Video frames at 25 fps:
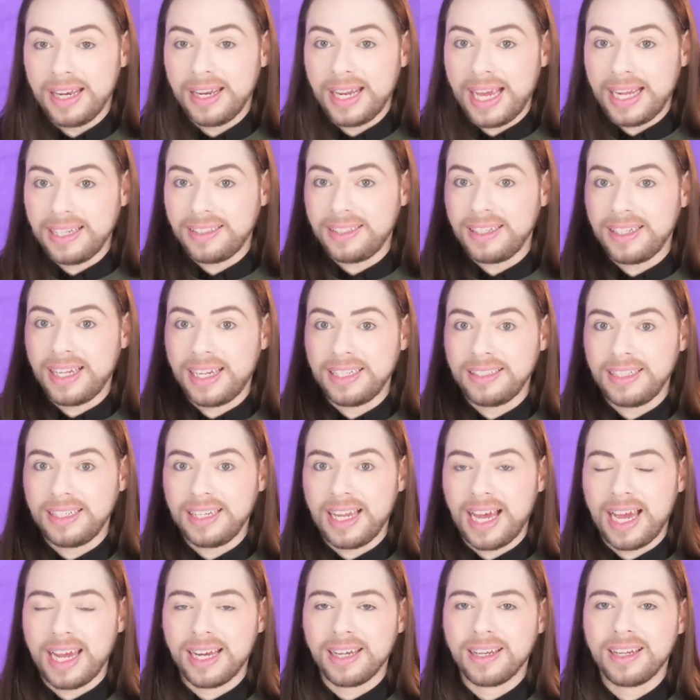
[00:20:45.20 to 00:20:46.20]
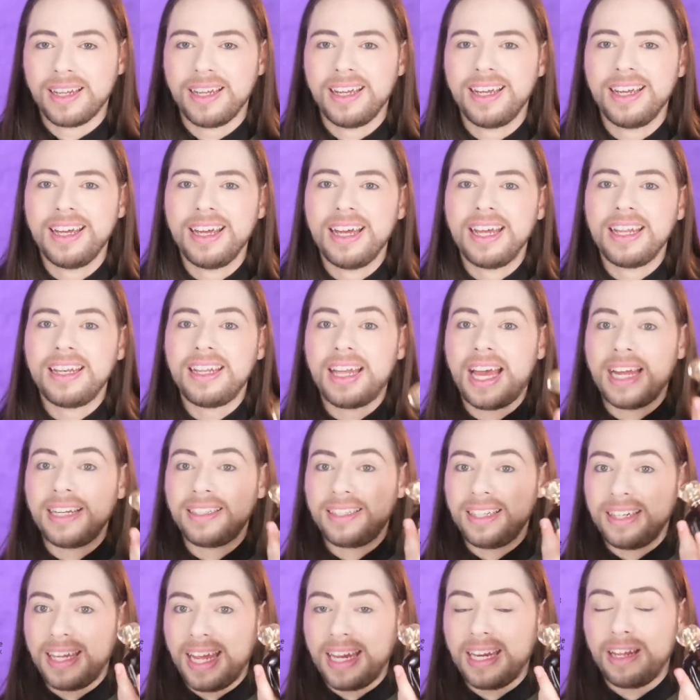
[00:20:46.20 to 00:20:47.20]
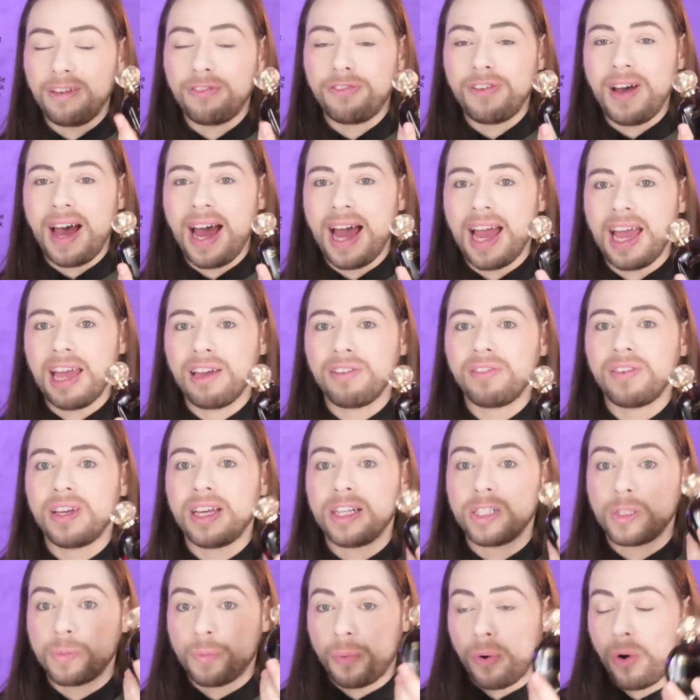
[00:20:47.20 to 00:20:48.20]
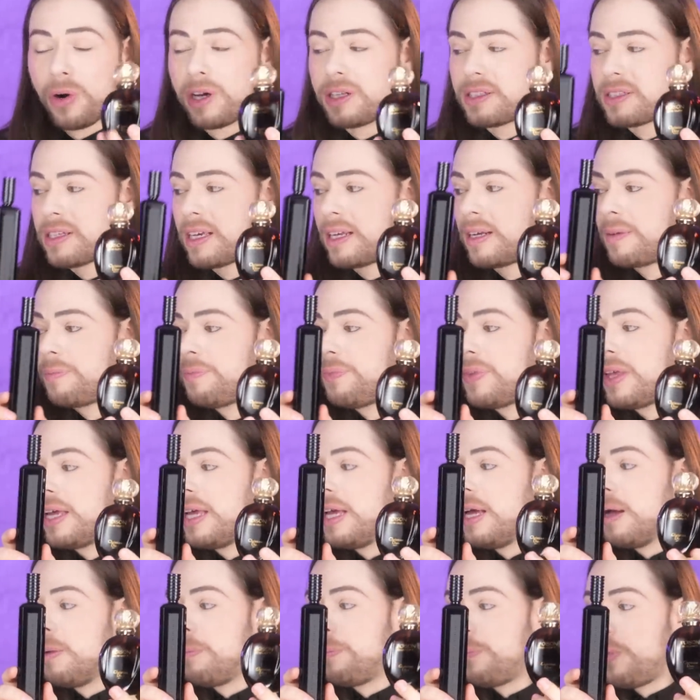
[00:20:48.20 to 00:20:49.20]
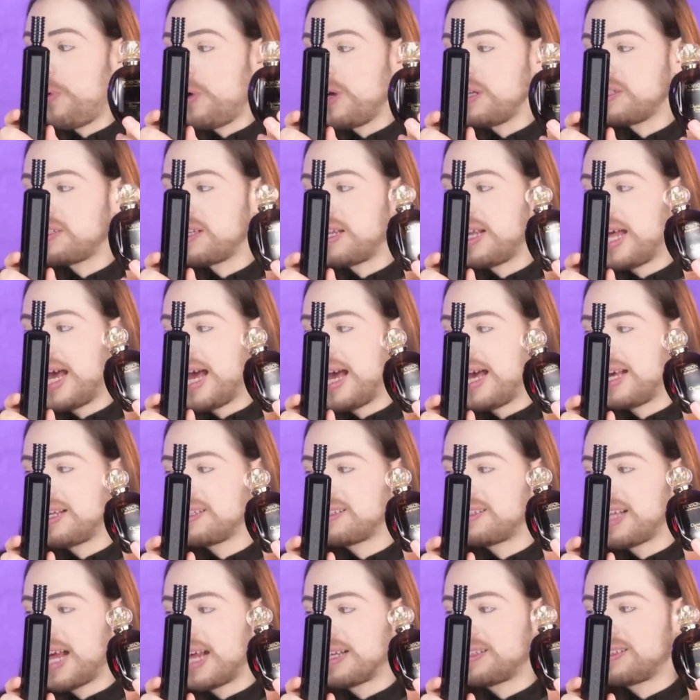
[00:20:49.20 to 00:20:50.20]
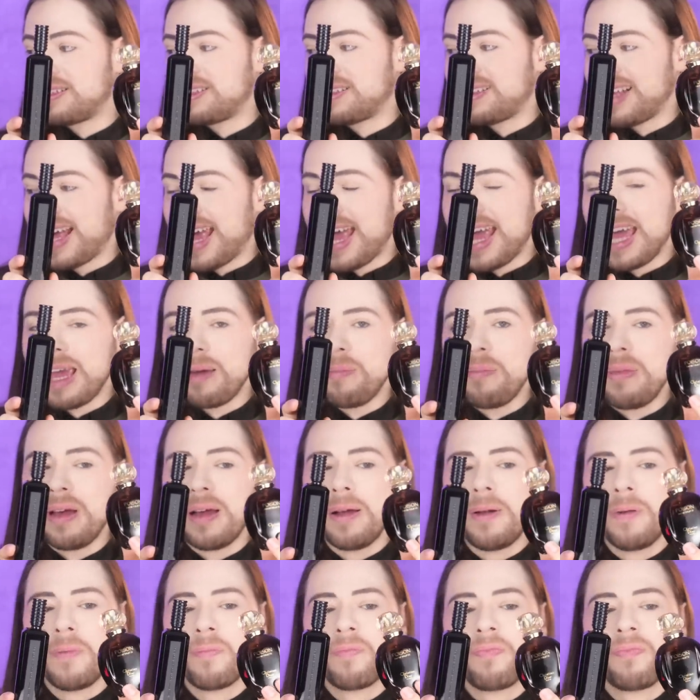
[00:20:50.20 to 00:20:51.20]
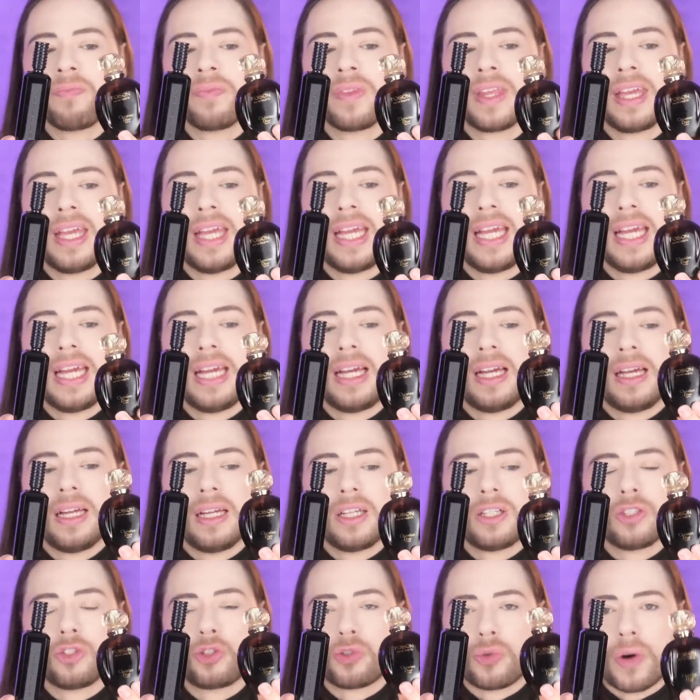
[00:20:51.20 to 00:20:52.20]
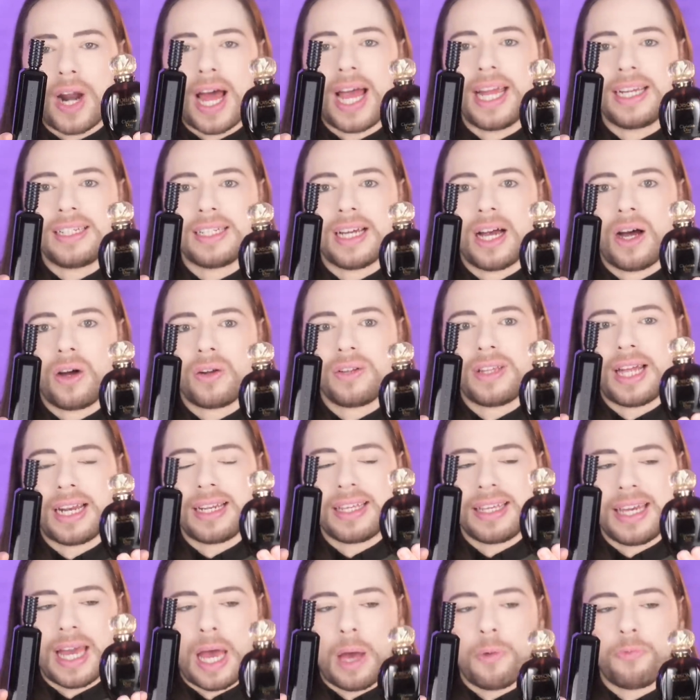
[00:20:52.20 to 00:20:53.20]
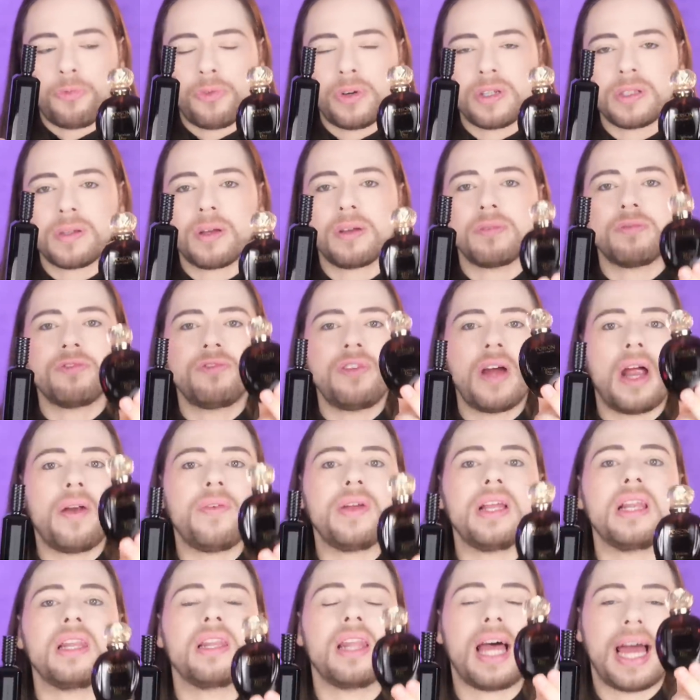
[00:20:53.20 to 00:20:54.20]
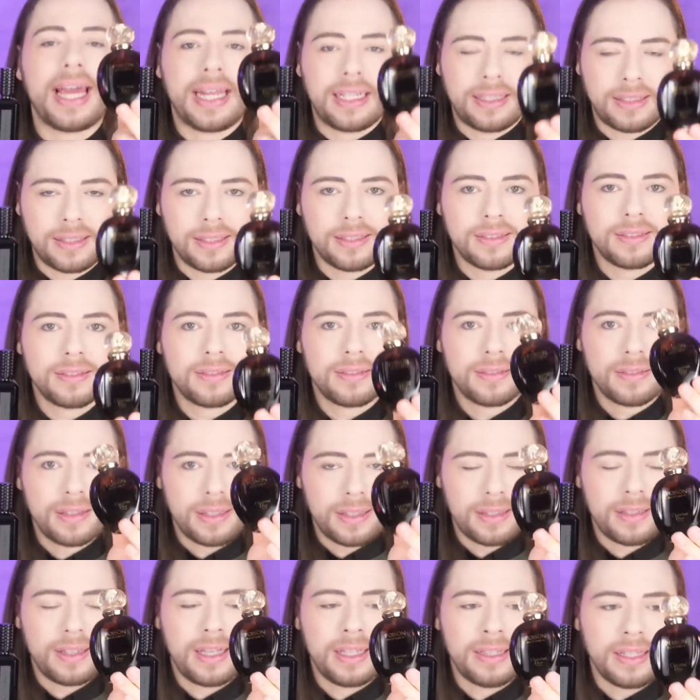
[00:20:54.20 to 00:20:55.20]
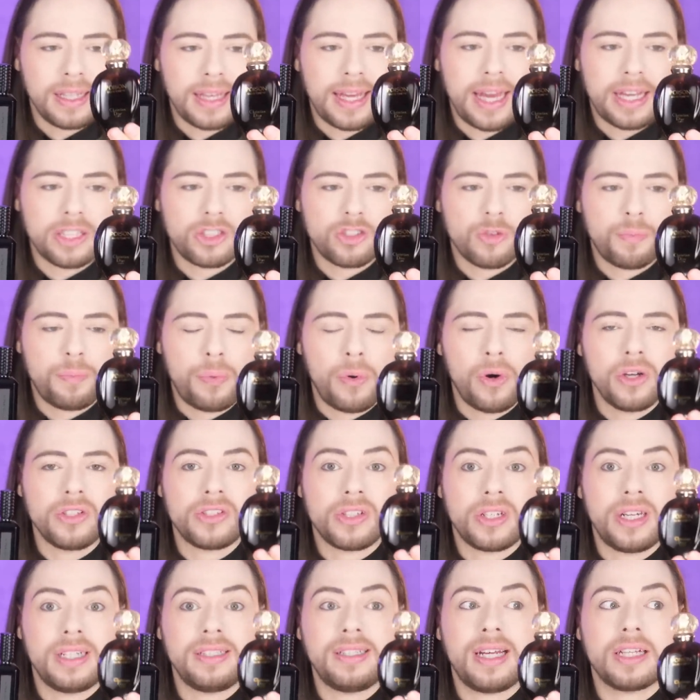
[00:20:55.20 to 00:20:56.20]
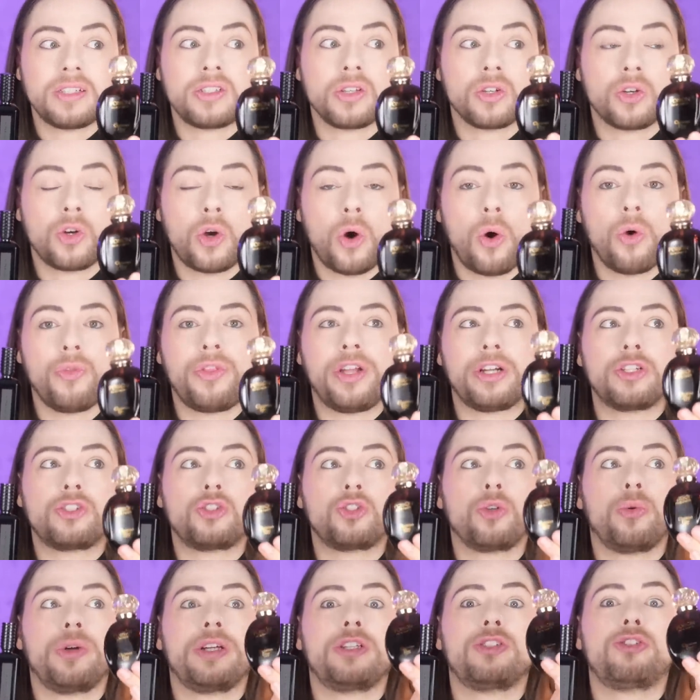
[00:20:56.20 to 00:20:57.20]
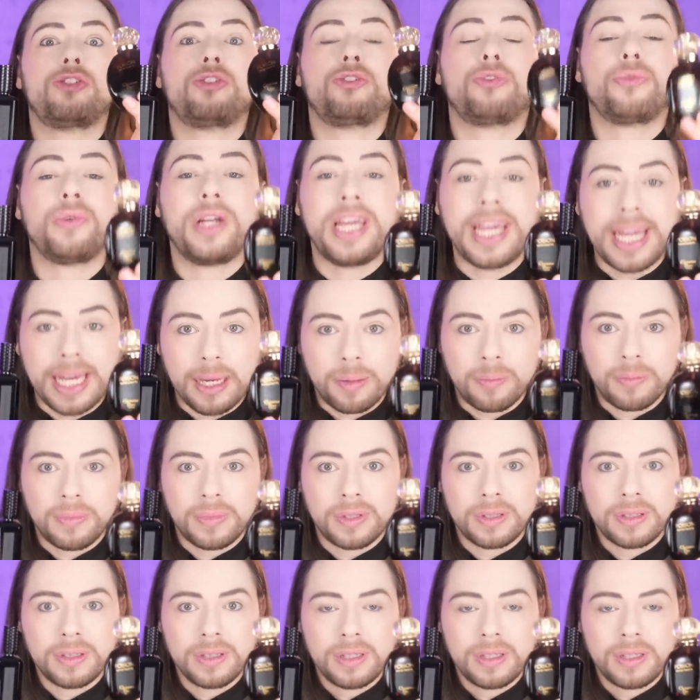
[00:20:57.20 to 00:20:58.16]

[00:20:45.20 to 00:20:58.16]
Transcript: nineteen ninety-nine, nineteen eighty-five is Poison. Poison has that same dry down, that camphorous, very light in the case of Poison. It doesn't go there so extreme.